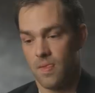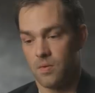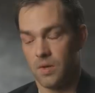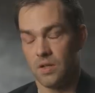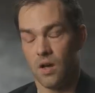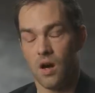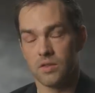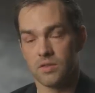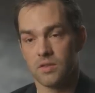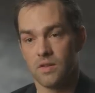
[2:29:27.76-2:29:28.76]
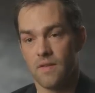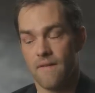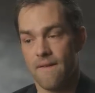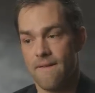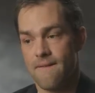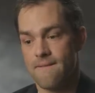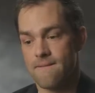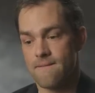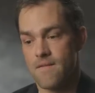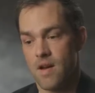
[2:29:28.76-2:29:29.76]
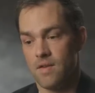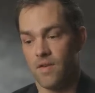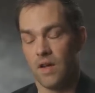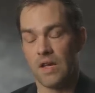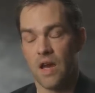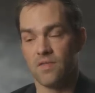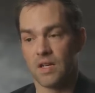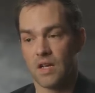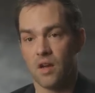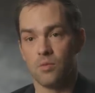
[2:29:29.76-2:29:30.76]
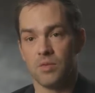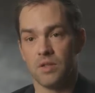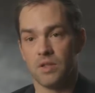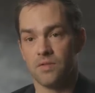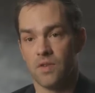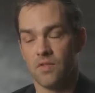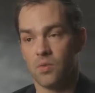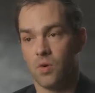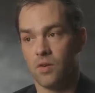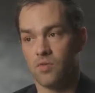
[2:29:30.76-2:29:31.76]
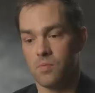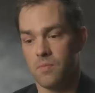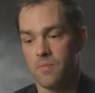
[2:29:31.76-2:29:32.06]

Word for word: we had lost, and finally having accountability of every one of them,